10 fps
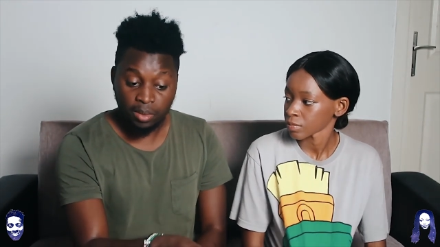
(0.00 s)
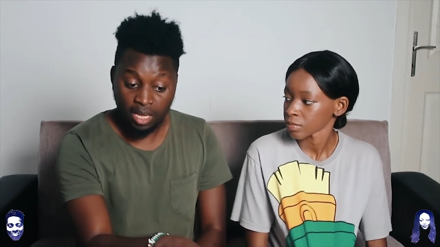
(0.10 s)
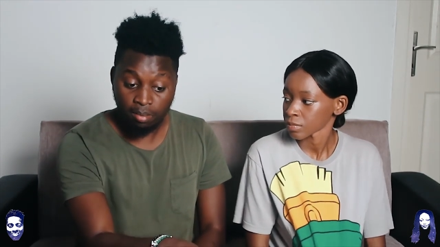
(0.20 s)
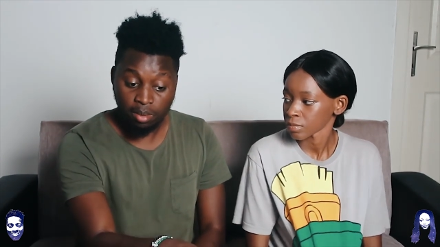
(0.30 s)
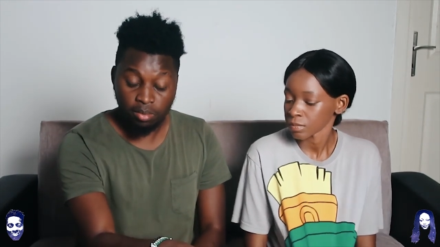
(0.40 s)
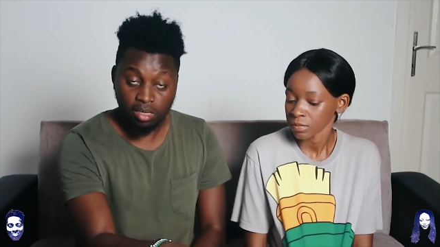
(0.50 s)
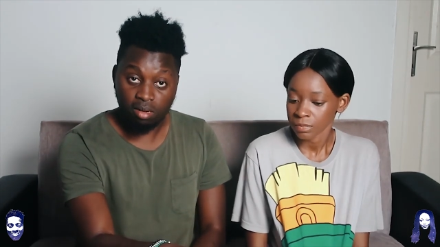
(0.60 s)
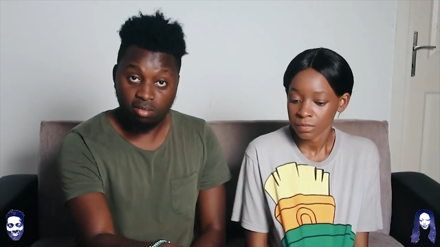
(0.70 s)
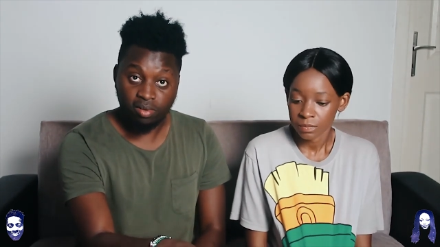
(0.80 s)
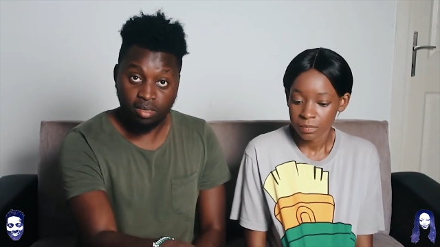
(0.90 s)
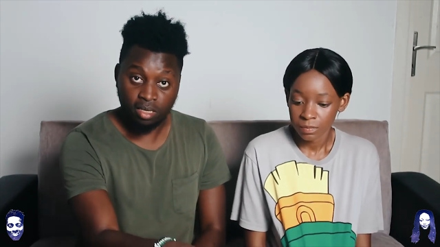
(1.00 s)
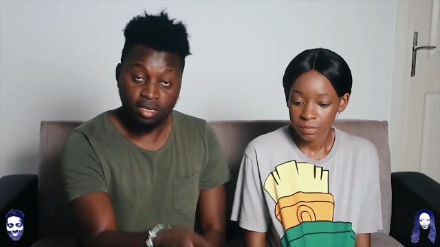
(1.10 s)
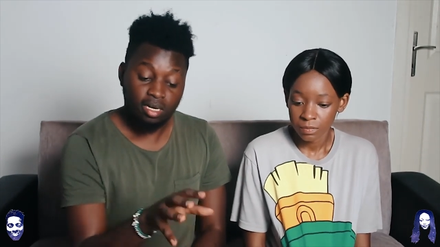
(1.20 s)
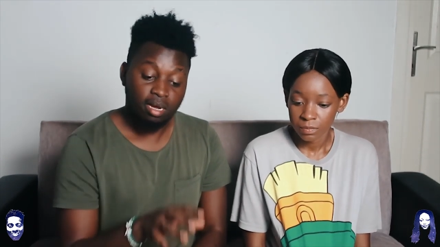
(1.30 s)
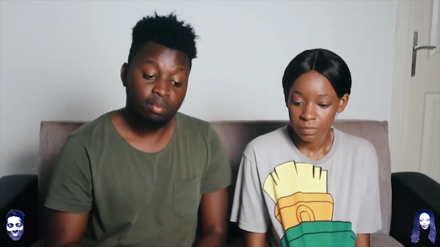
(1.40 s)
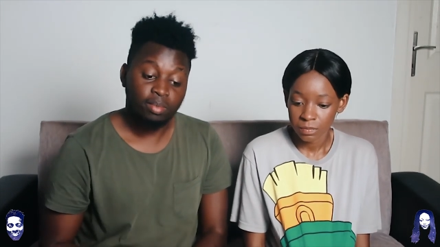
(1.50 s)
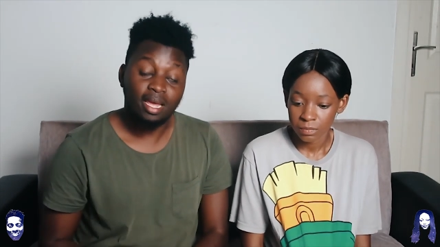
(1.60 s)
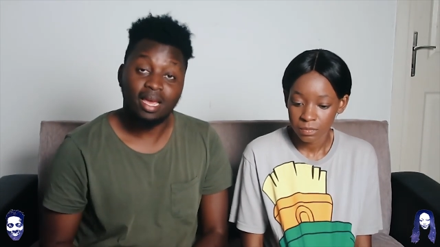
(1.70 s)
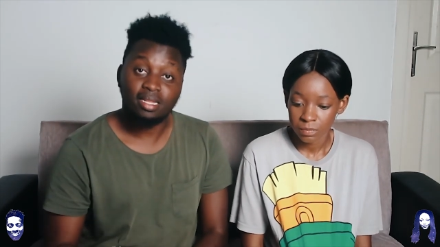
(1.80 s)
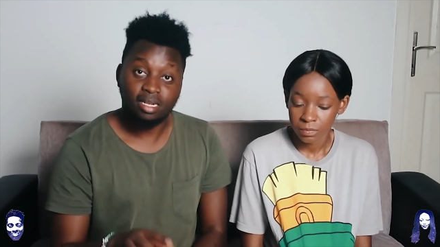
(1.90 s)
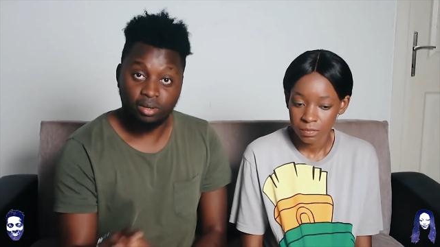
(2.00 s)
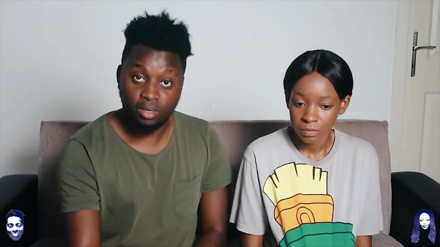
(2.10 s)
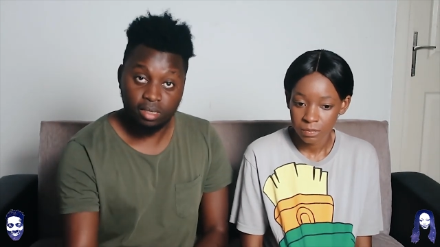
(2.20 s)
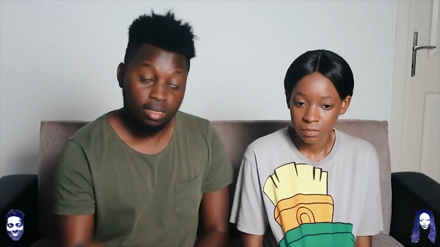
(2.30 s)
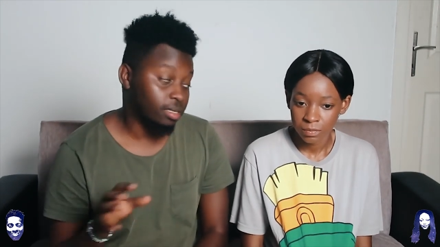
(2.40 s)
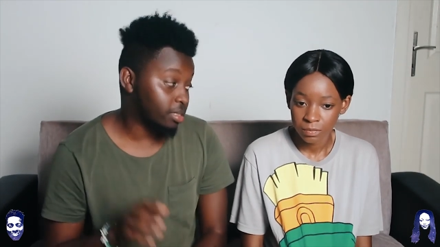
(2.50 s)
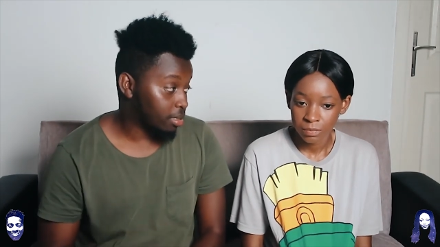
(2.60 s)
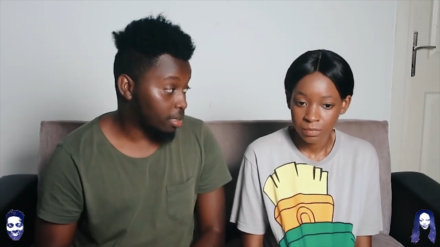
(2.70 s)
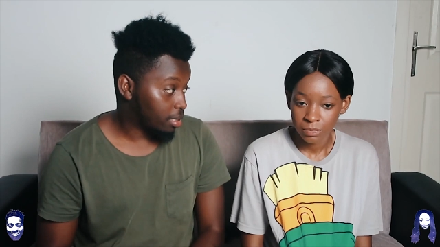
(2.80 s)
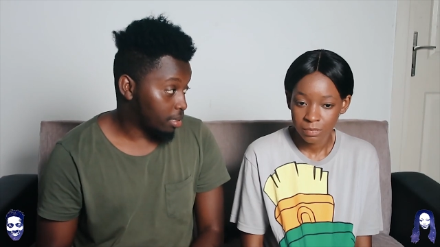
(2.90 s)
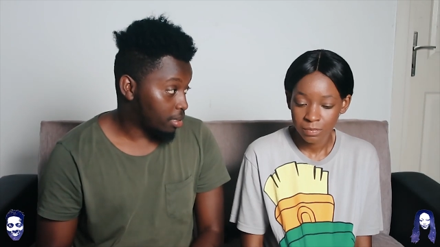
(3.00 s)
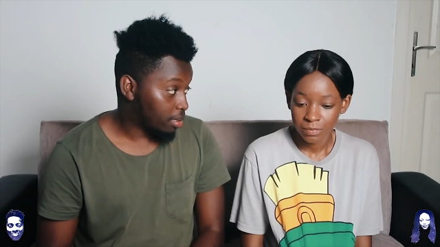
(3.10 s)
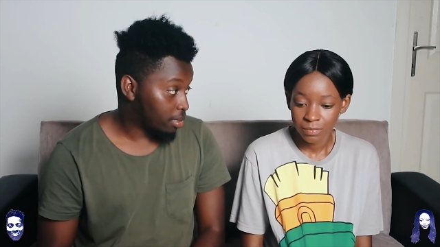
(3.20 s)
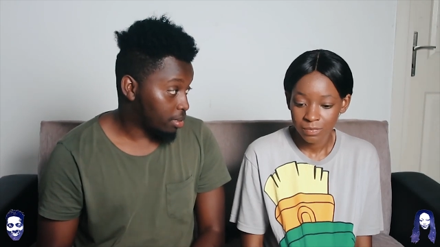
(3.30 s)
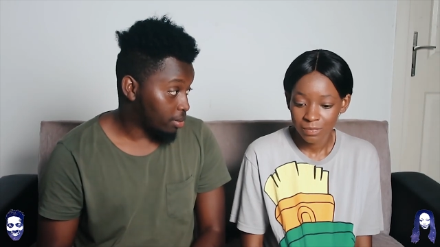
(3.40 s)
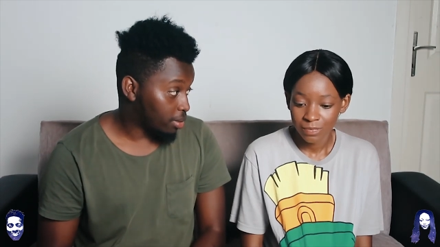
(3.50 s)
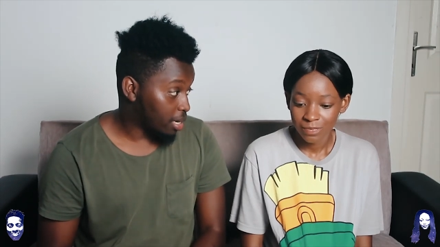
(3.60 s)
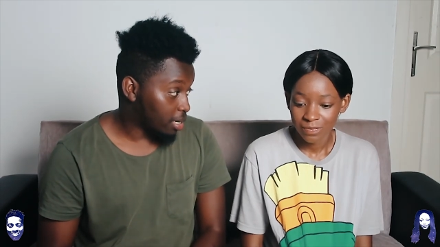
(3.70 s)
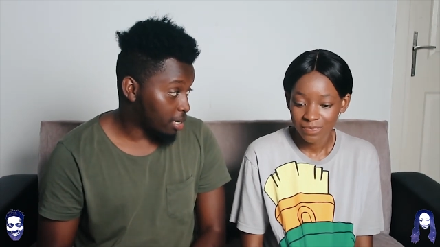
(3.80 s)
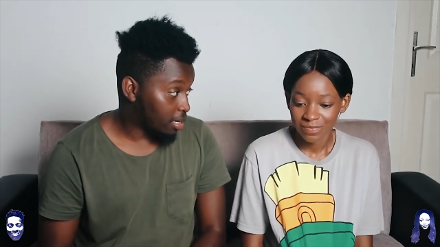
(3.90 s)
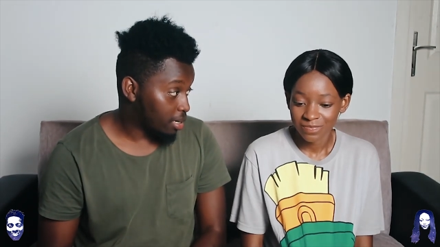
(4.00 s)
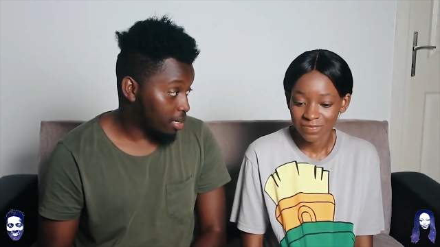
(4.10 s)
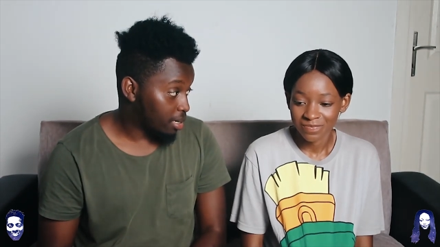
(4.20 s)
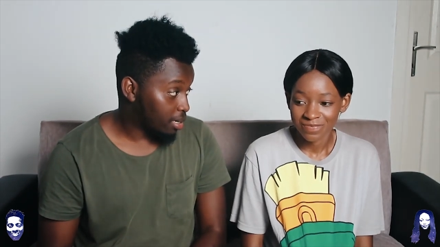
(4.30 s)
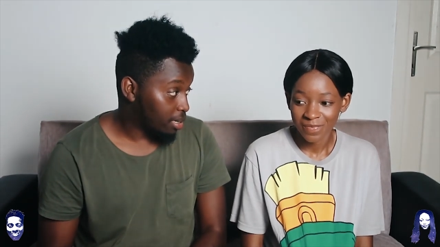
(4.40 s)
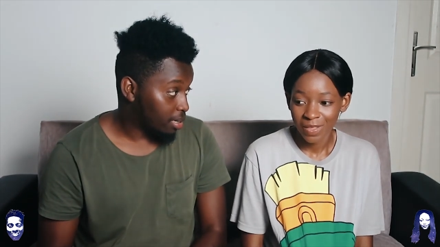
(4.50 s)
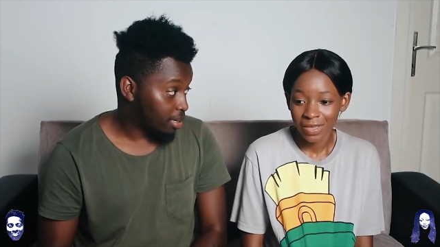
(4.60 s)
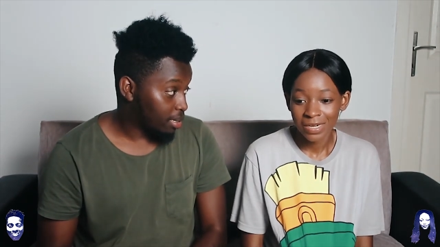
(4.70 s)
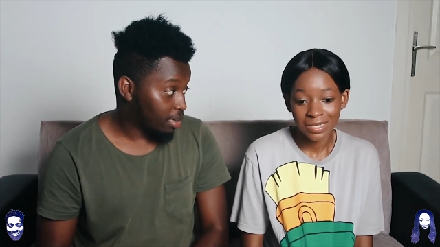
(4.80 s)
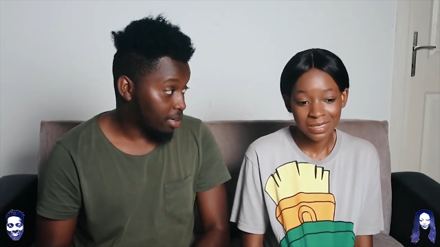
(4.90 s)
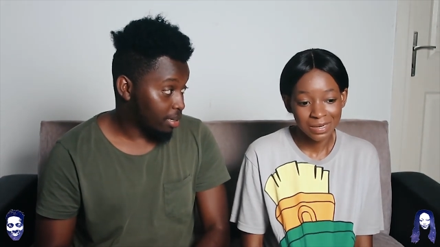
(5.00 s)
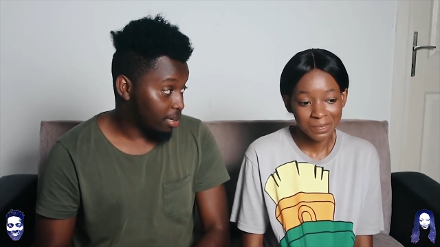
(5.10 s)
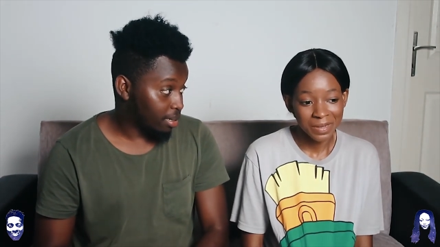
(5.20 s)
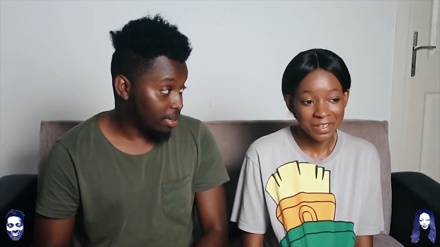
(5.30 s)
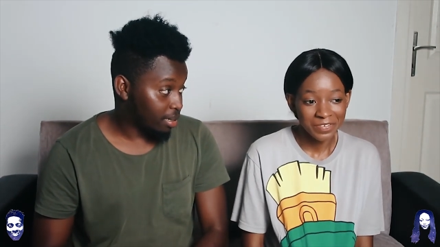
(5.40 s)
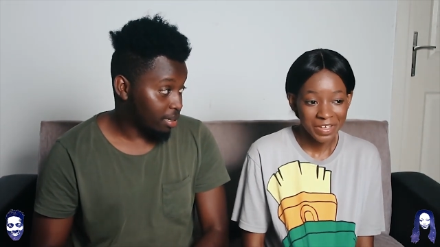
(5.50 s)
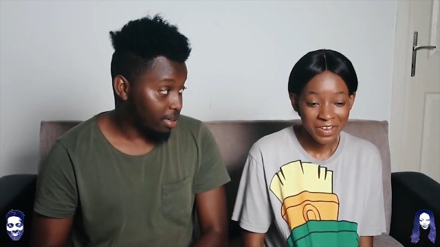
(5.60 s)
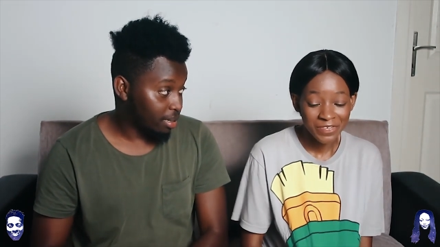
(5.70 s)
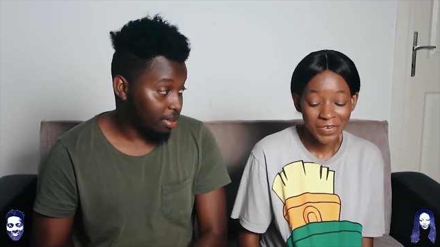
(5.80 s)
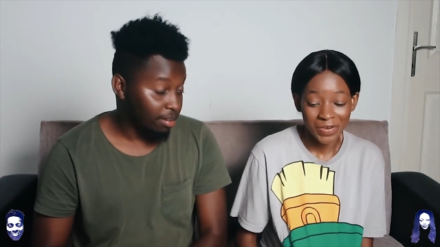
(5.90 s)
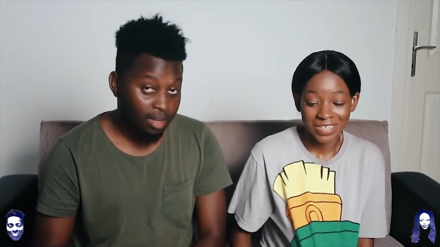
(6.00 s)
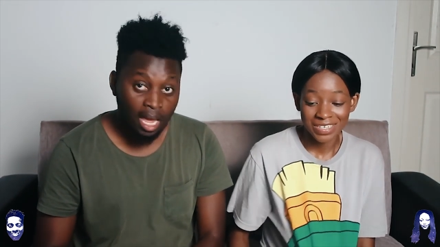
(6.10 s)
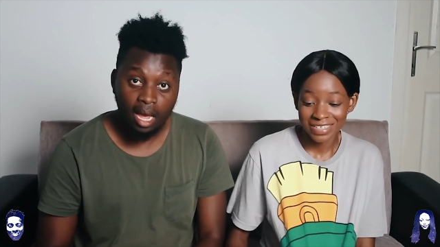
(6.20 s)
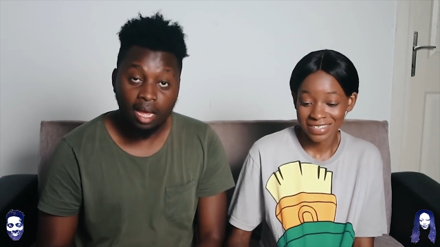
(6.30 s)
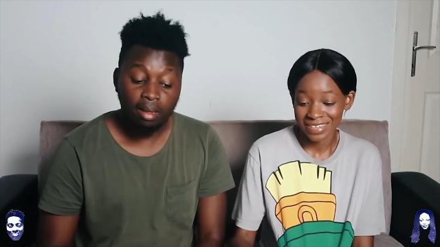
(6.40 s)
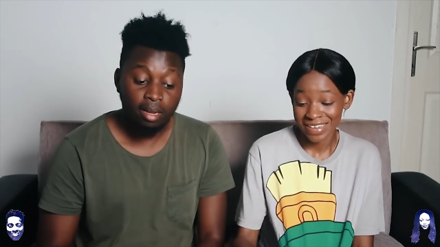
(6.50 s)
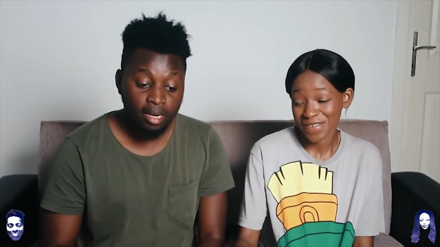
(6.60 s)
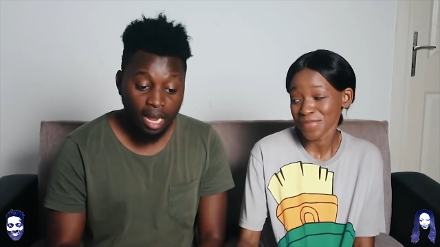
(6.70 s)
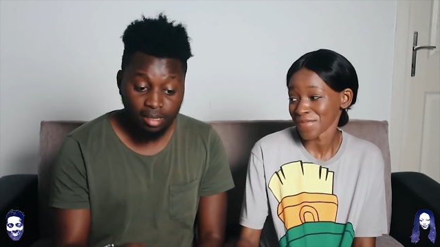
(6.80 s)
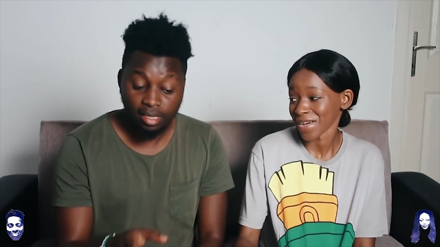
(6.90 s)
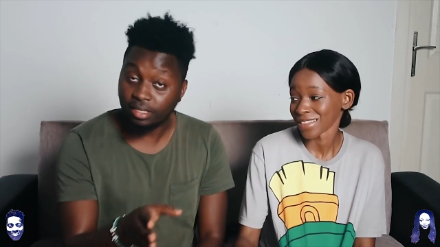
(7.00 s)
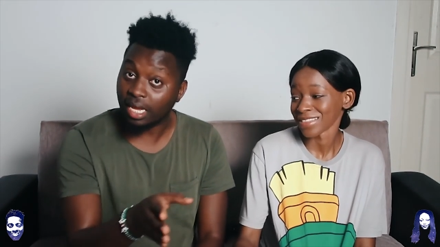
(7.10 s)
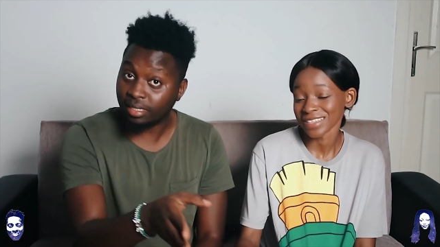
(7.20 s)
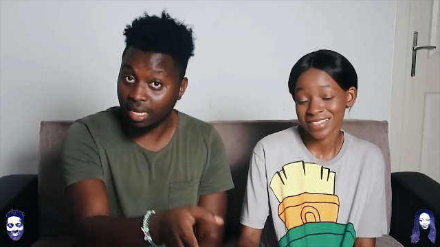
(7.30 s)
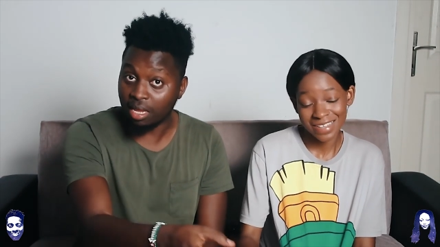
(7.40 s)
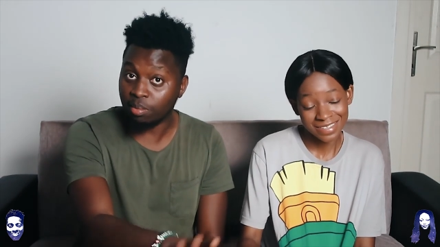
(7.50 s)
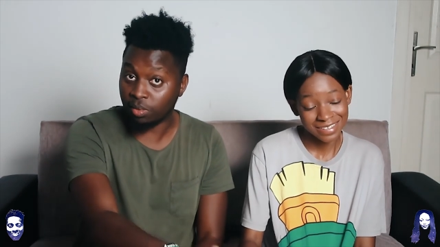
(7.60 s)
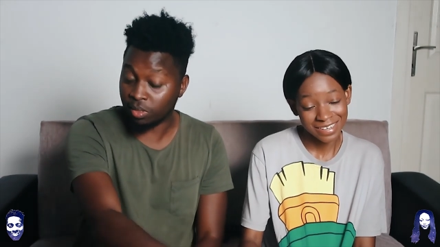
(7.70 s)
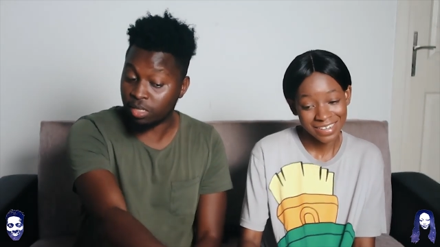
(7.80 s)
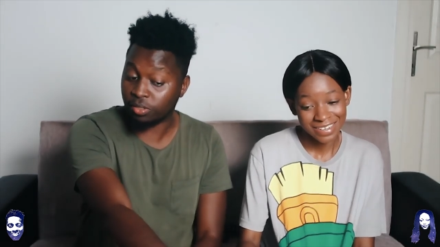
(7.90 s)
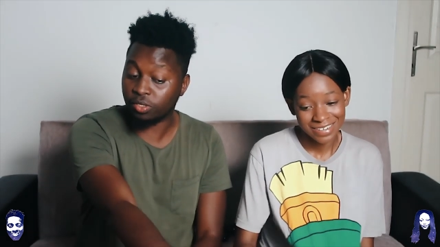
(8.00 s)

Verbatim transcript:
Speaker 1: them themselves as Islam, they hated Christians. You get it.
Speaker 2: It doesn't apply for everyone.
Speaker 1: Yeah, just it doesn't just him. Yeah,